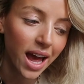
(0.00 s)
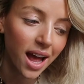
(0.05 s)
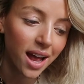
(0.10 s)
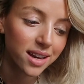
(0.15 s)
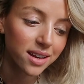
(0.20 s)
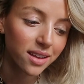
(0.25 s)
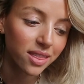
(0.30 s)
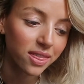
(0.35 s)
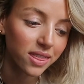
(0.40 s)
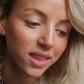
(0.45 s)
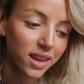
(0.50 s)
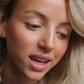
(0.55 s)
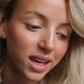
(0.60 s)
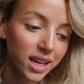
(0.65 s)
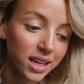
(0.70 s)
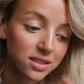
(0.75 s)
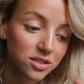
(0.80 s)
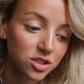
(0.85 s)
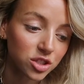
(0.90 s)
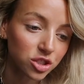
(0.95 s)
and
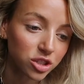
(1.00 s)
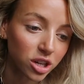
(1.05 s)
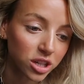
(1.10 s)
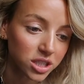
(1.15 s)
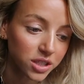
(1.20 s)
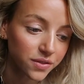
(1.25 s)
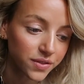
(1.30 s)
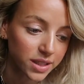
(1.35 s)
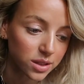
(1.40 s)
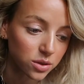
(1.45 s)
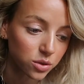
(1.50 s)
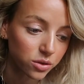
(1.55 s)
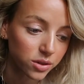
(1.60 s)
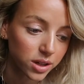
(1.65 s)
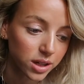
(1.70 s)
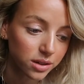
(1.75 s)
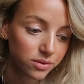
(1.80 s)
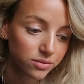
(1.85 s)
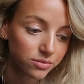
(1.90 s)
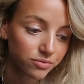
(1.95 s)
the instructor
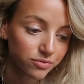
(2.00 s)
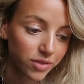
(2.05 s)
Victoria